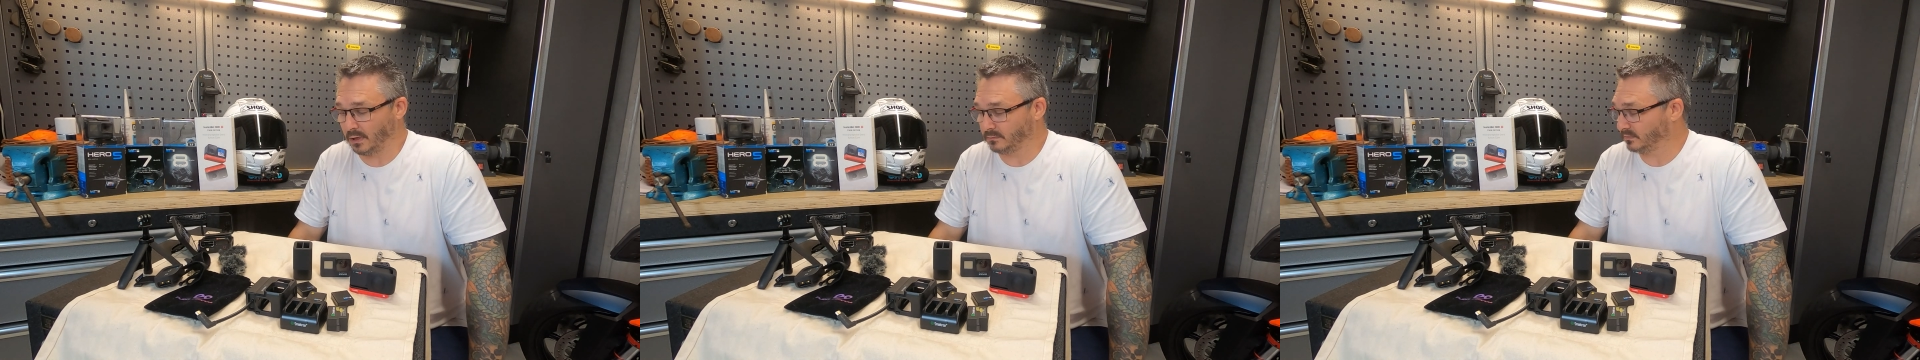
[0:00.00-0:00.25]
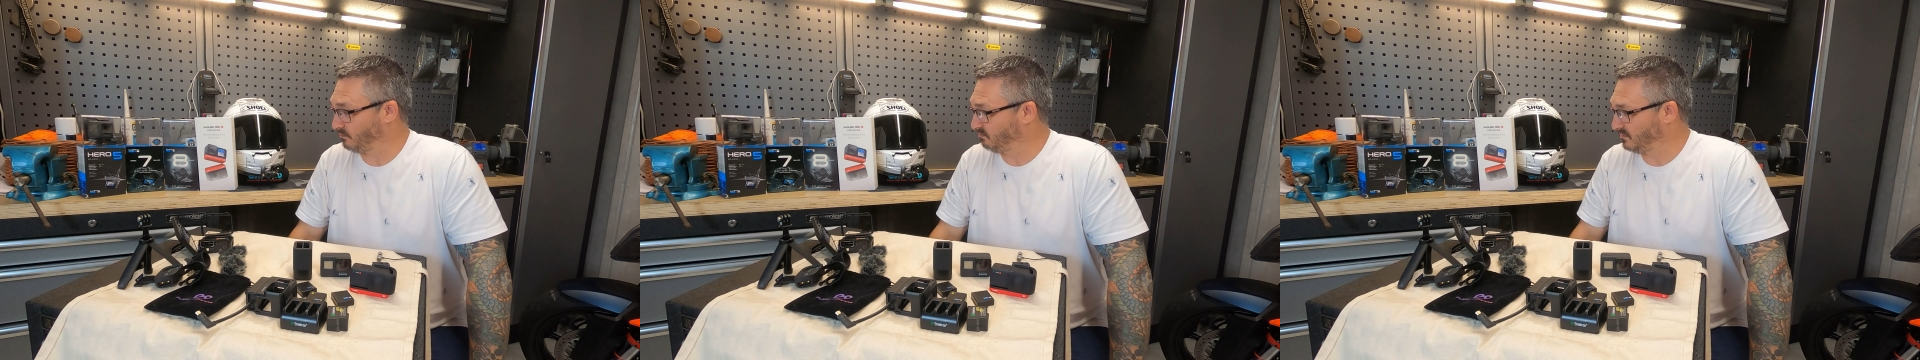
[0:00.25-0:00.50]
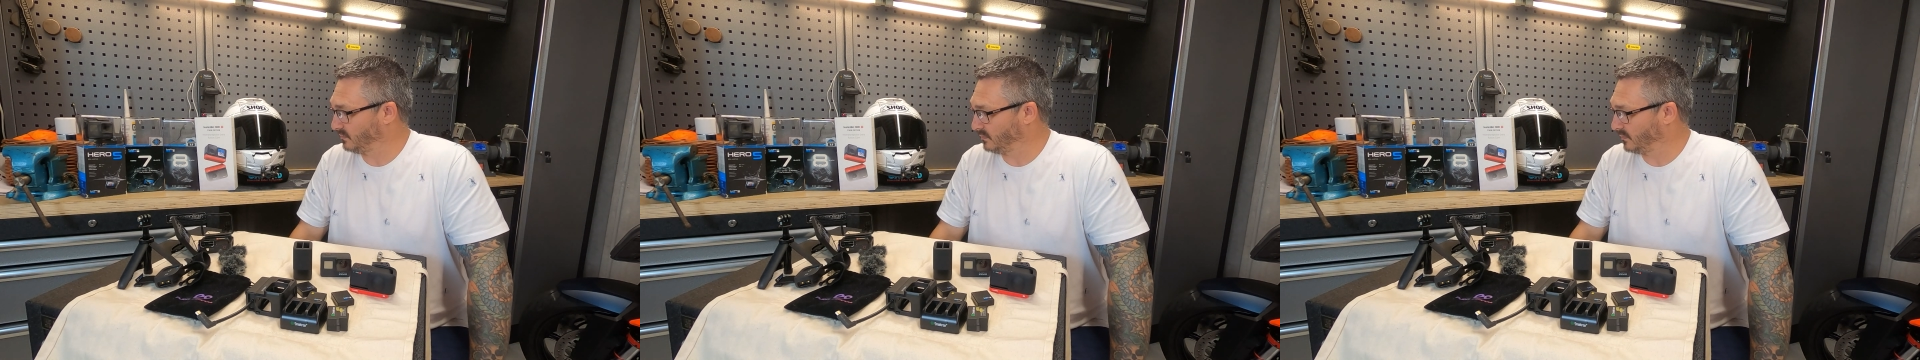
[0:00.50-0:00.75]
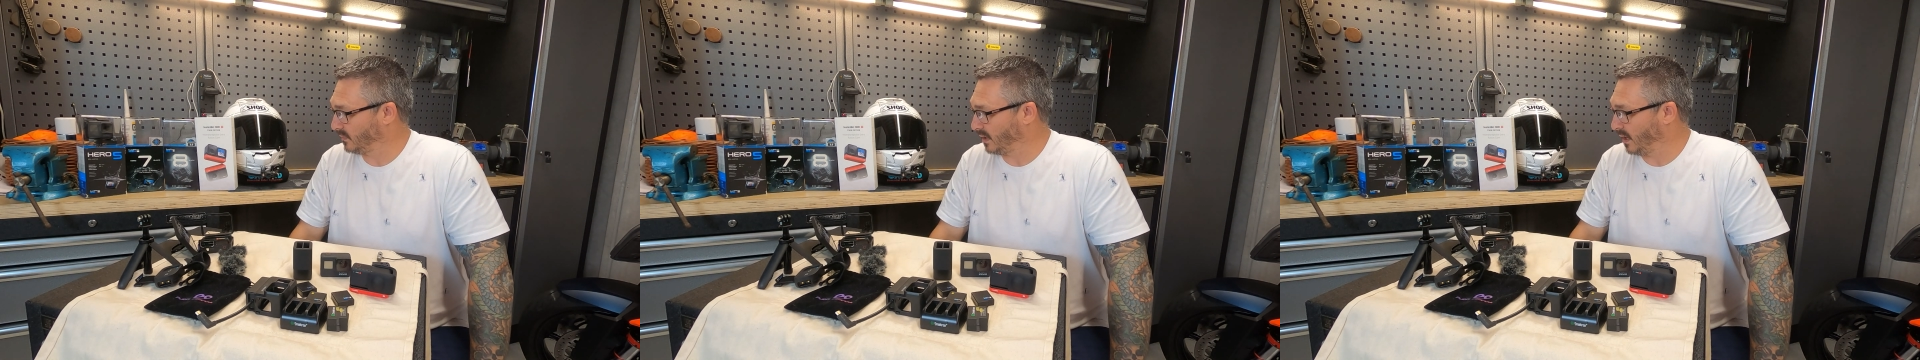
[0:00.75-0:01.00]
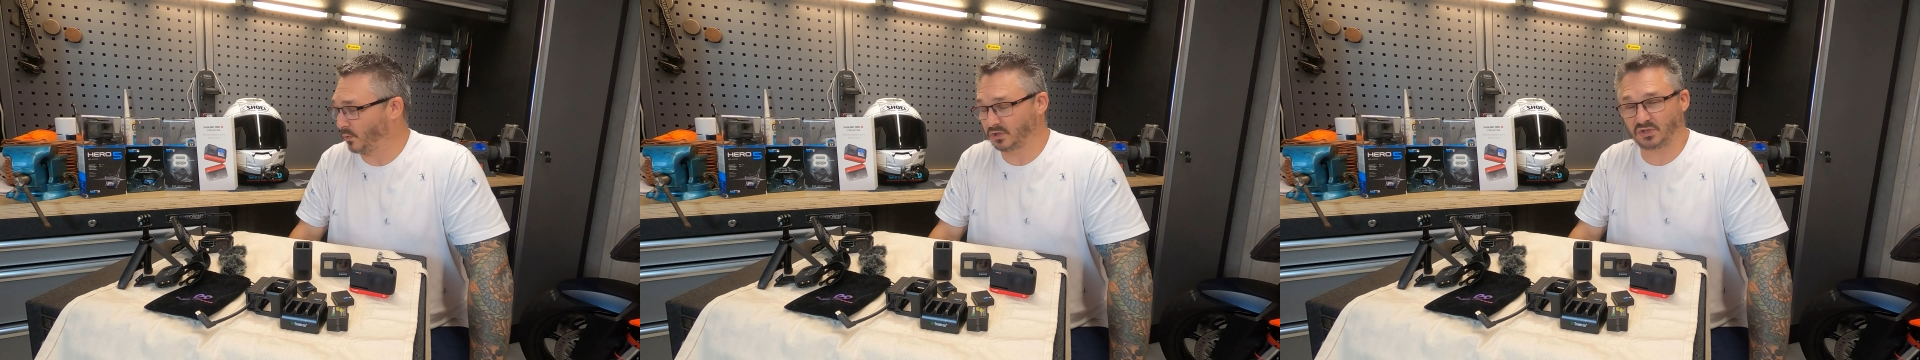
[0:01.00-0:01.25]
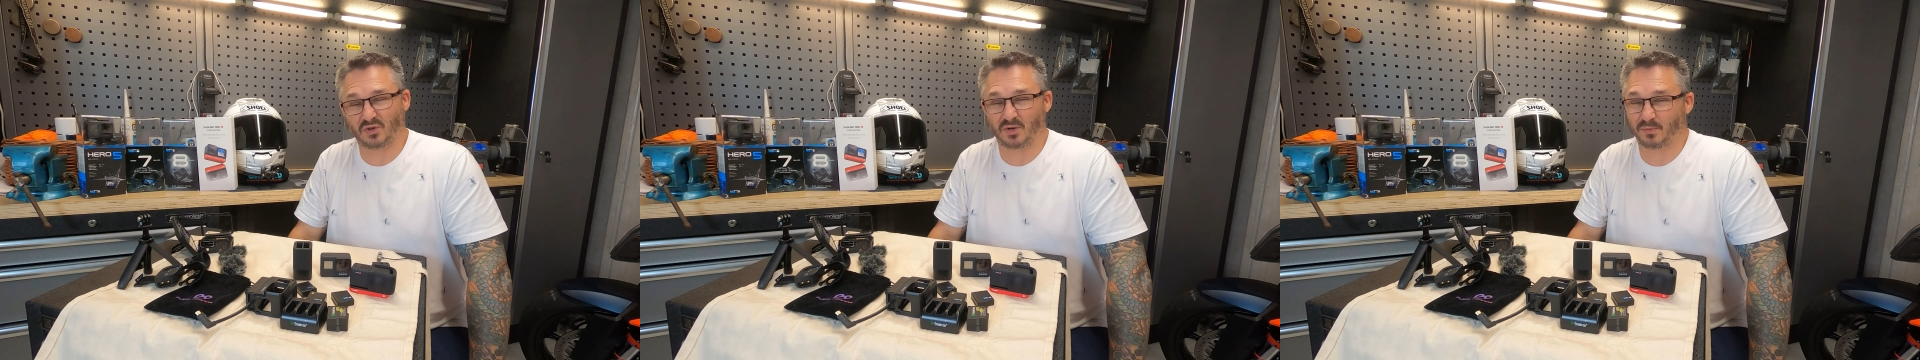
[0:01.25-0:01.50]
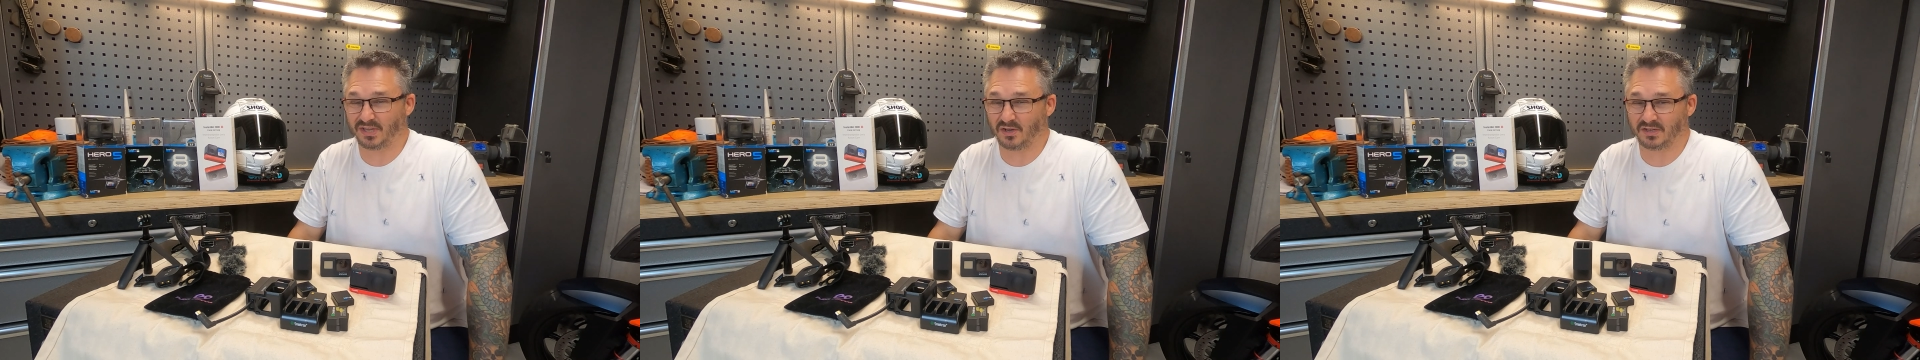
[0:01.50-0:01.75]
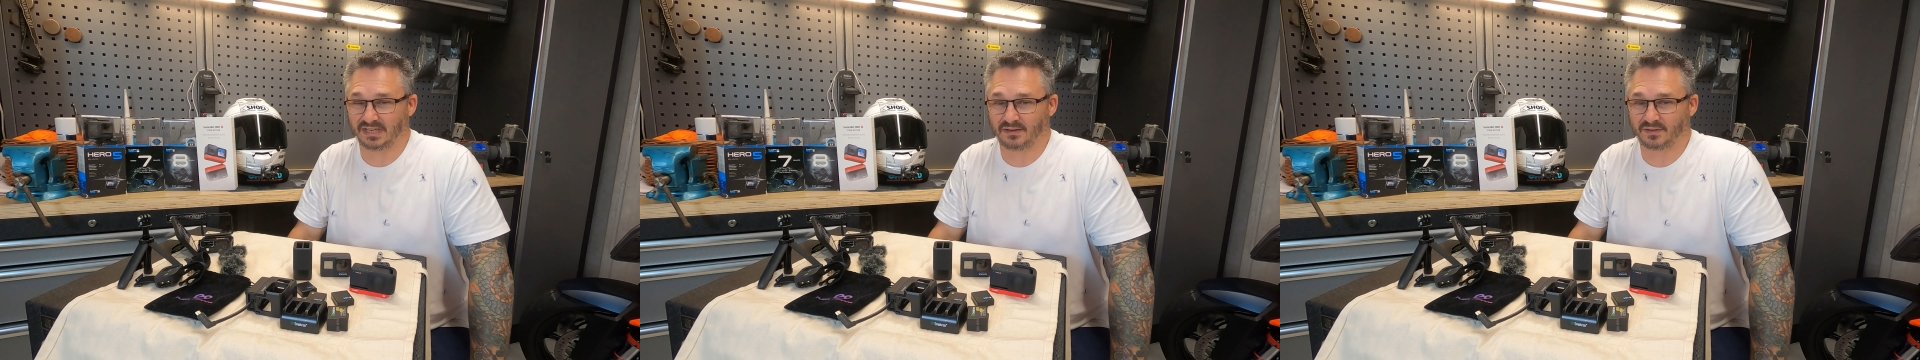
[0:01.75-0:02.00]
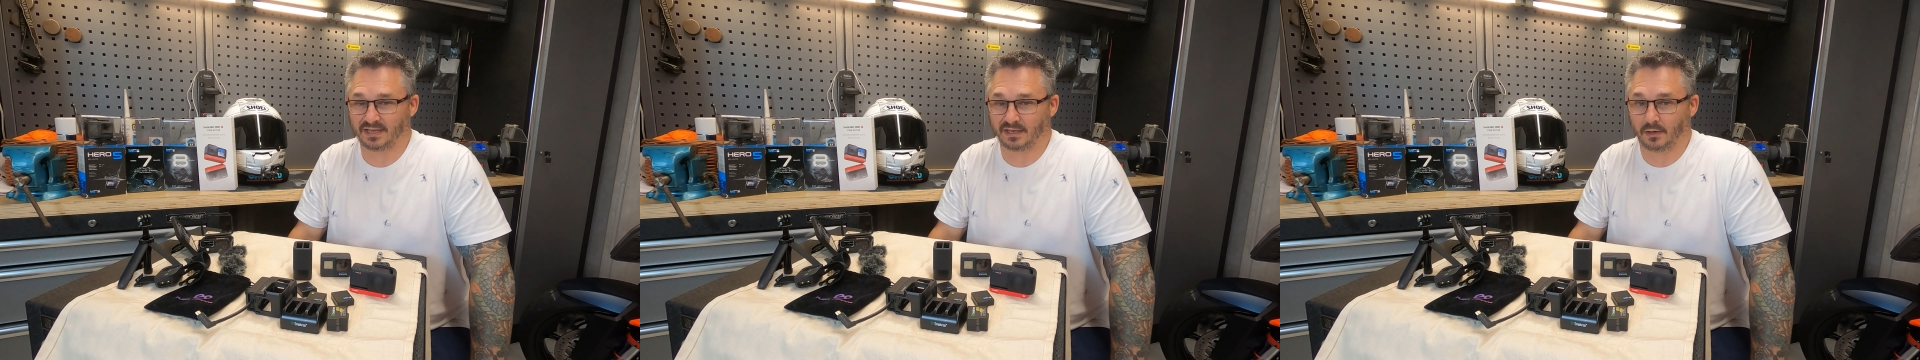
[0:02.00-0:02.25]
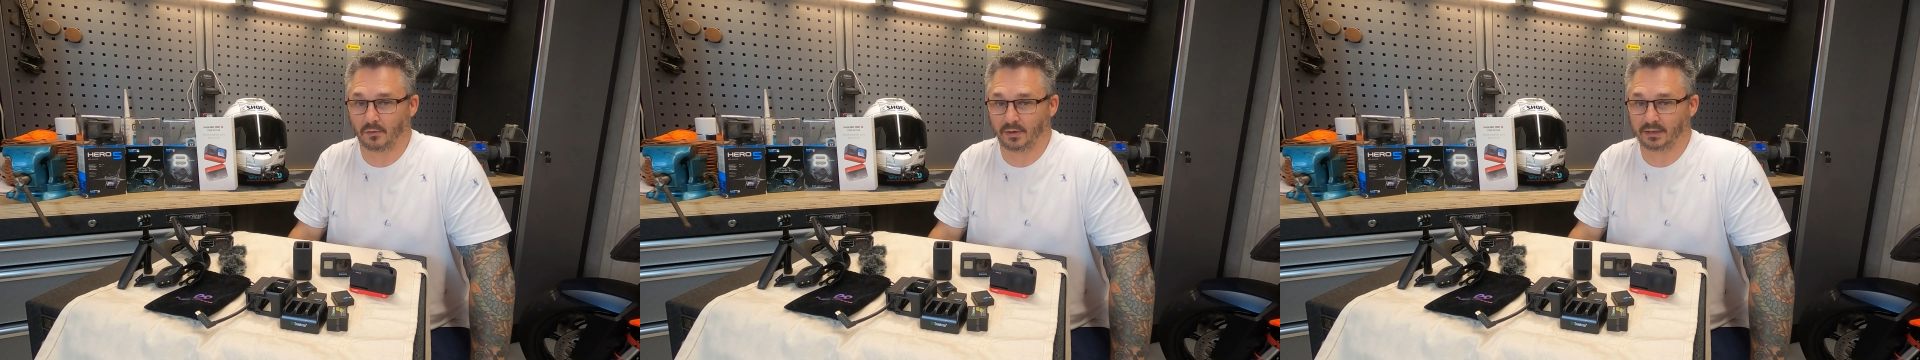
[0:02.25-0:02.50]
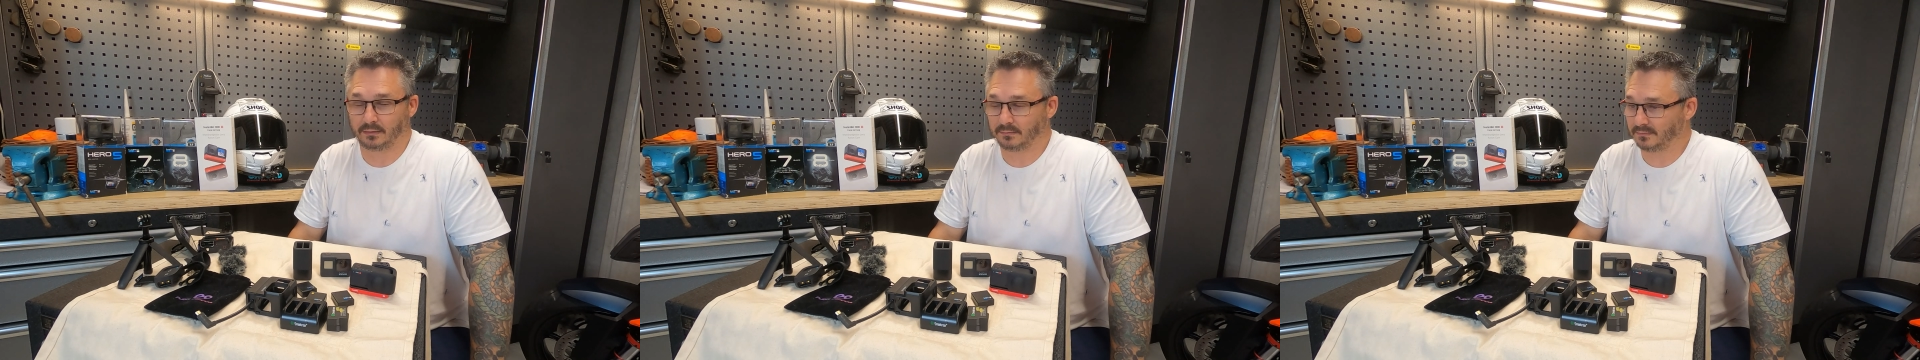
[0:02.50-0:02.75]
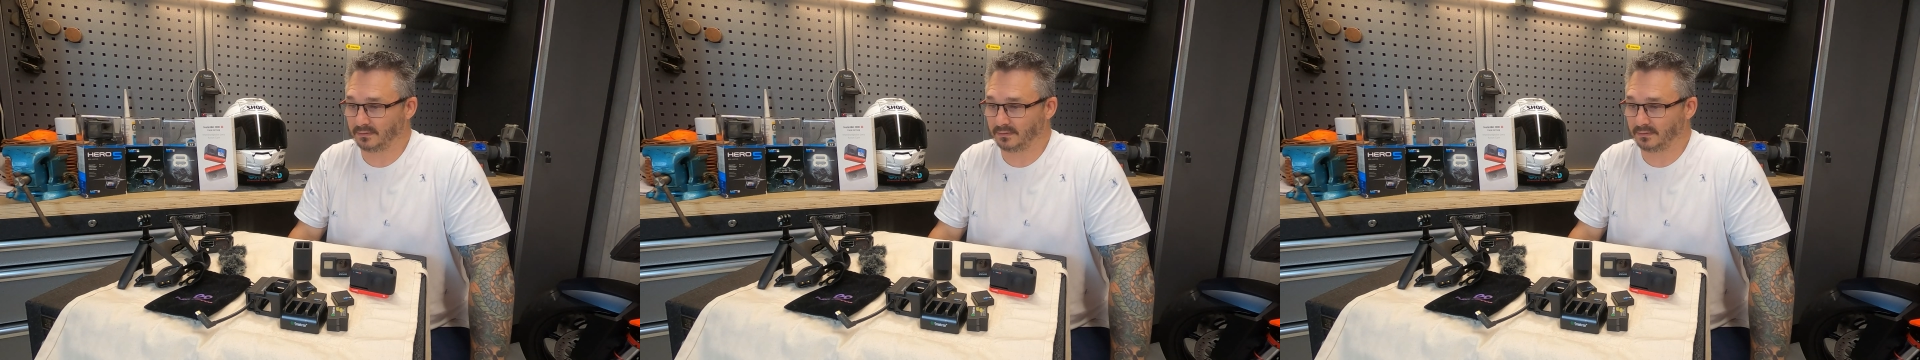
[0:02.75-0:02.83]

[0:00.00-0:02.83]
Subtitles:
I was toying with the idea of getting a 9.